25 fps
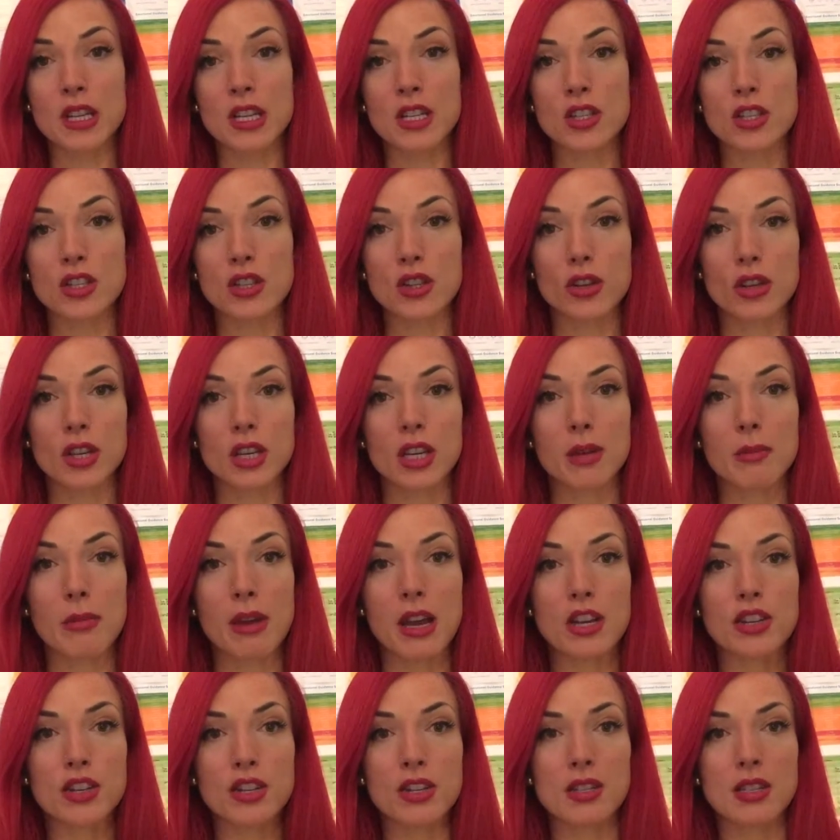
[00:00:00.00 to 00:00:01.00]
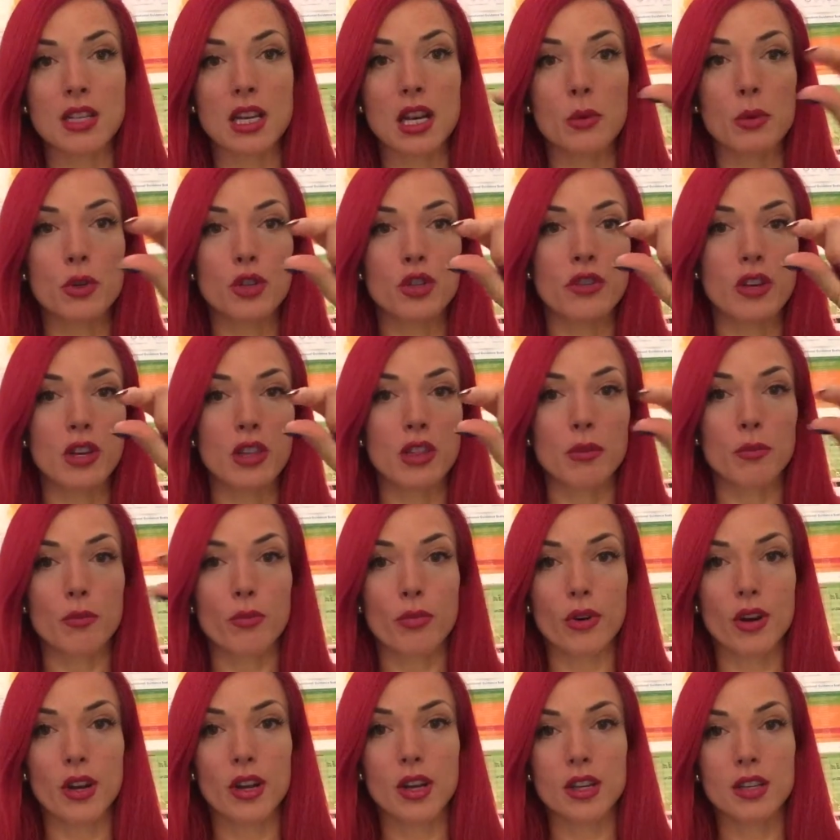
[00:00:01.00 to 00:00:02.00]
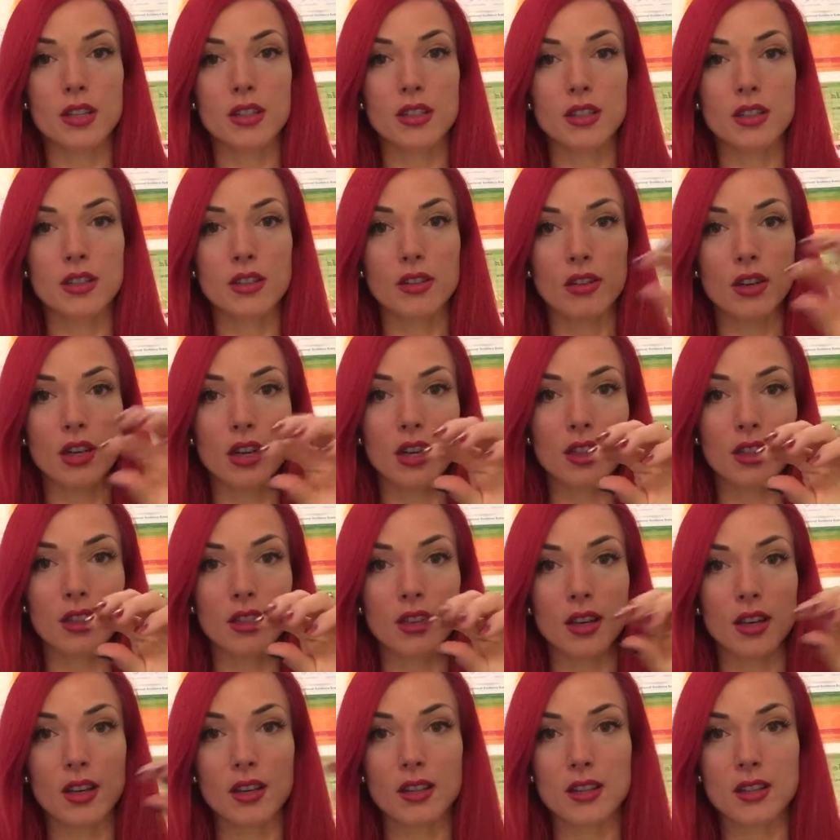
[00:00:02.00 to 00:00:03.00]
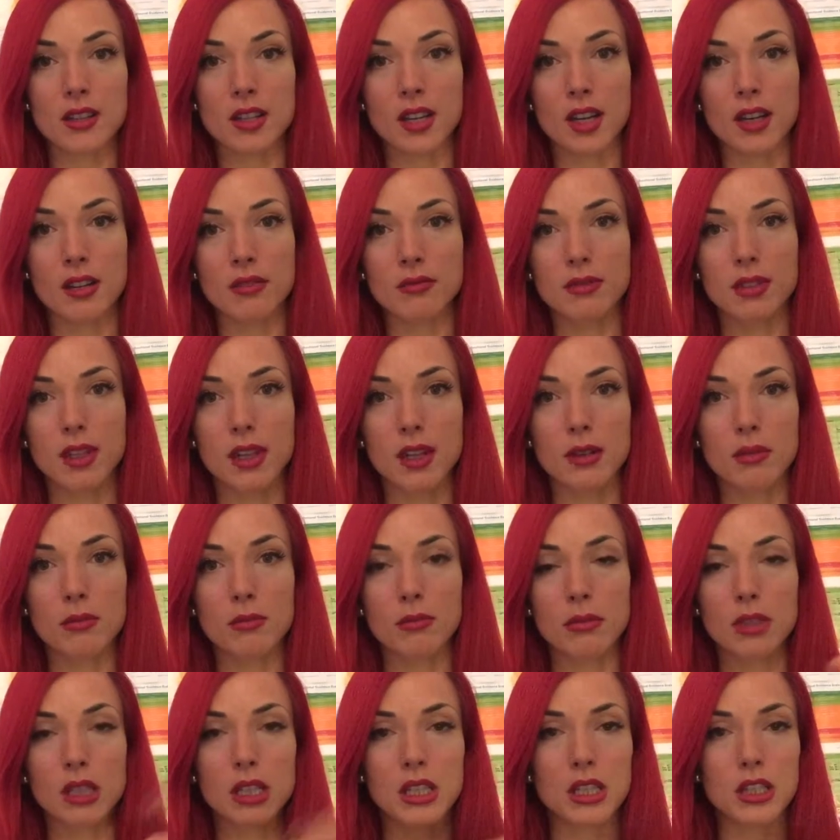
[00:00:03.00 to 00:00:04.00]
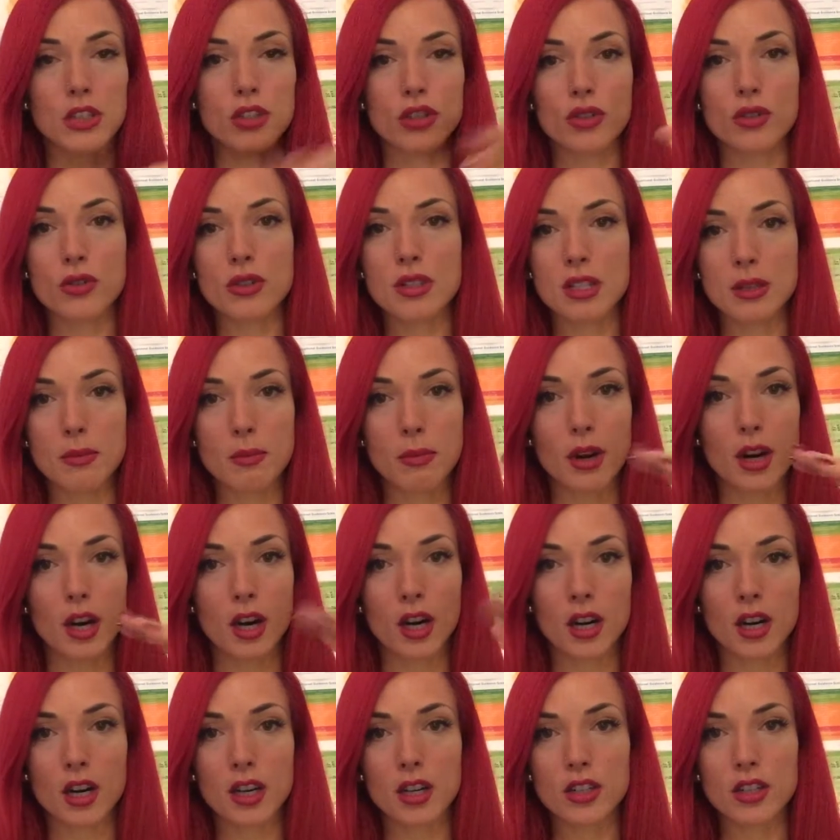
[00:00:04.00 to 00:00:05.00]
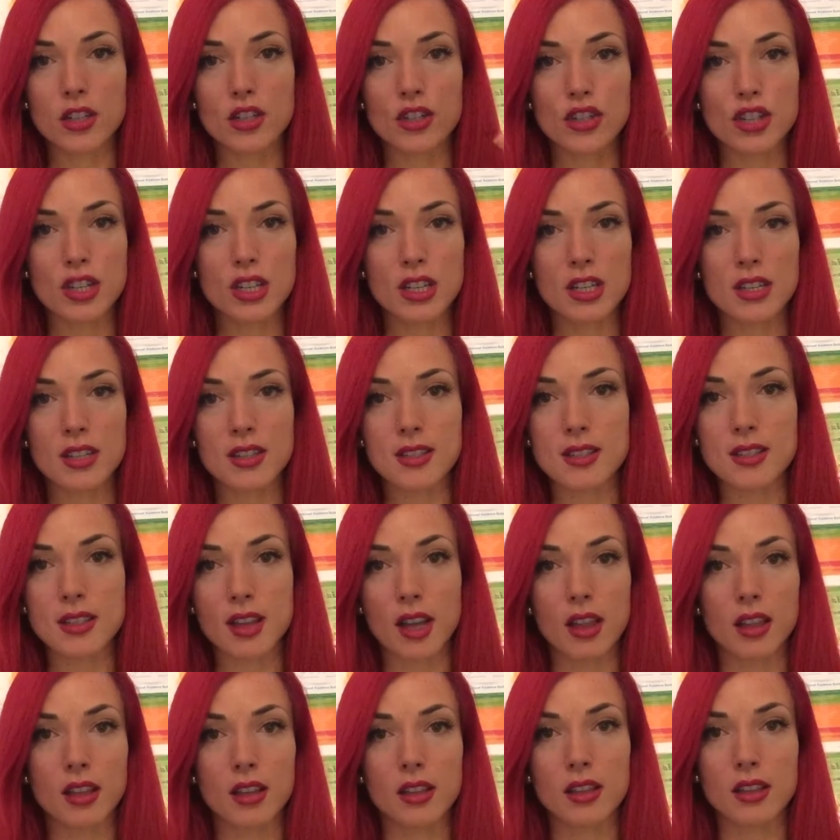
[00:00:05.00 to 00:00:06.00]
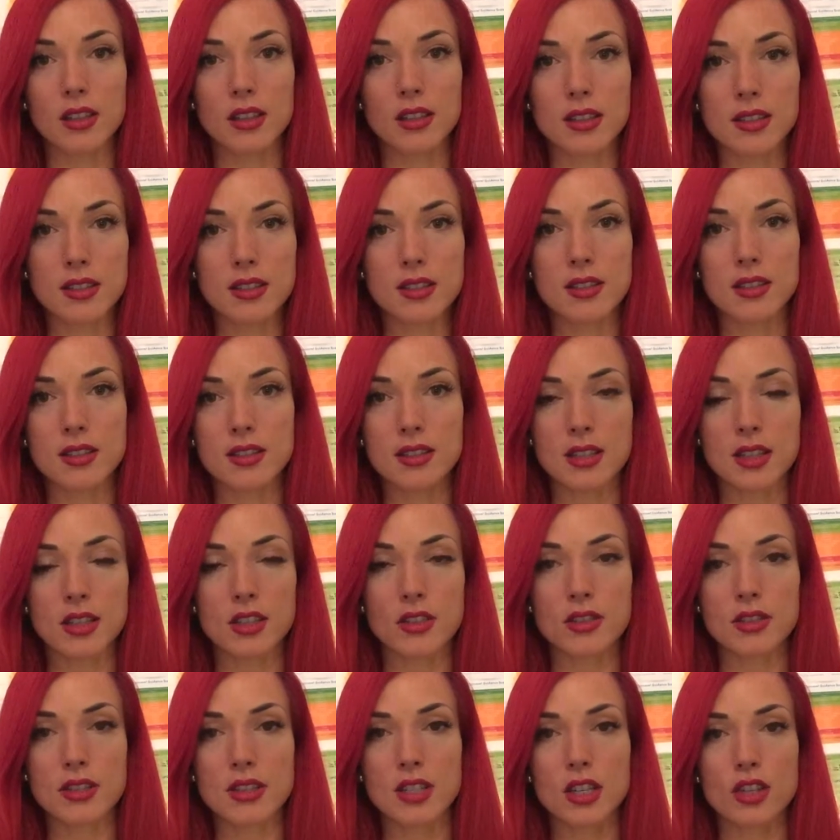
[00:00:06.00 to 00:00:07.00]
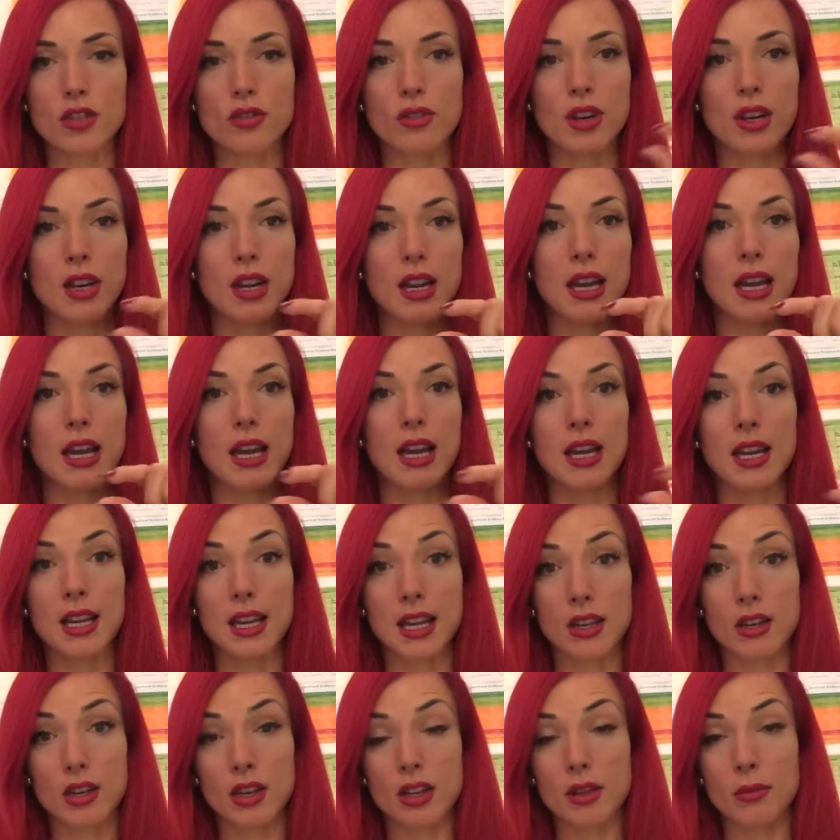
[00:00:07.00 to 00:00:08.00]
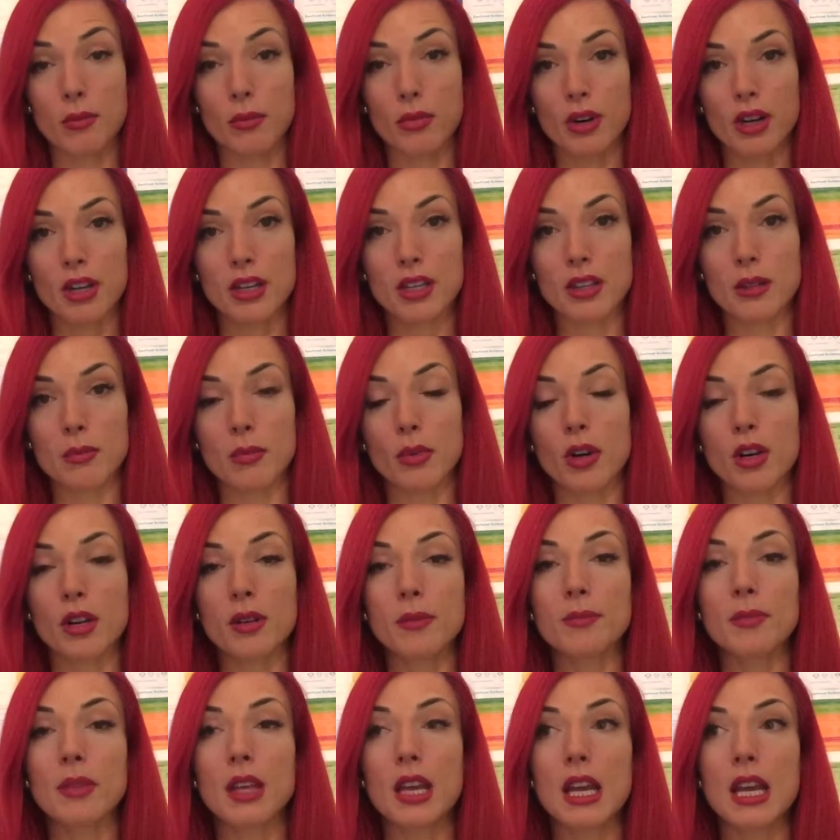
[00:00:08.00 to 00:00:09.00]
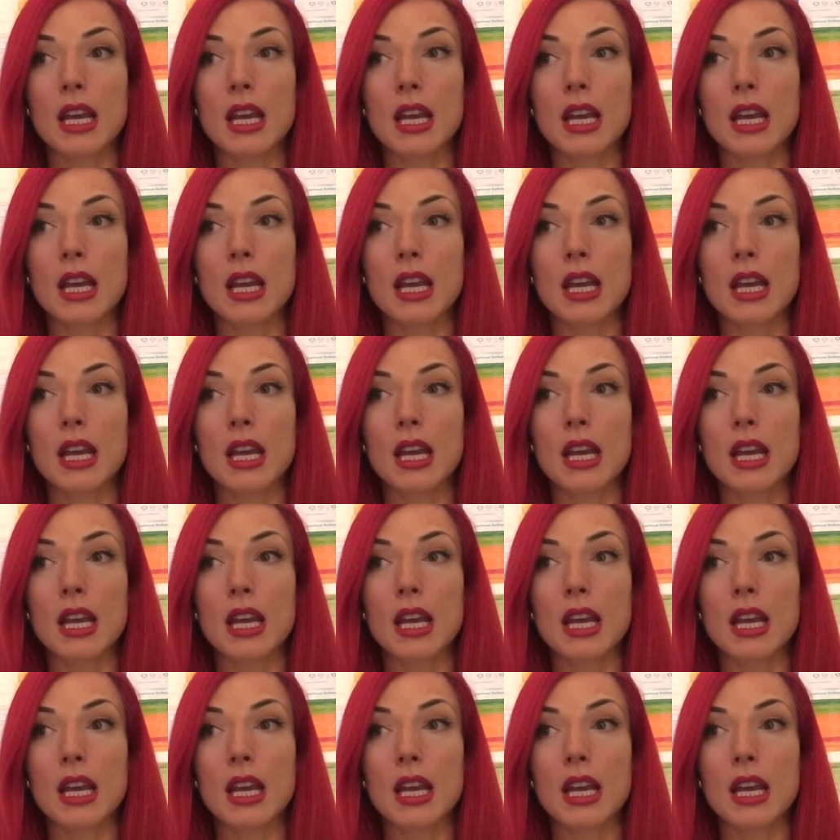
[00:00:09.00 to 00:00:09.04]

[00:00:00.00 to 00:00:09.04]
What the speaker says: So you can imagine a sandwich. You got the bread, you got that meaty, juicy part, cheese, salad, etc., etc. And again, you got the bread at the bottom.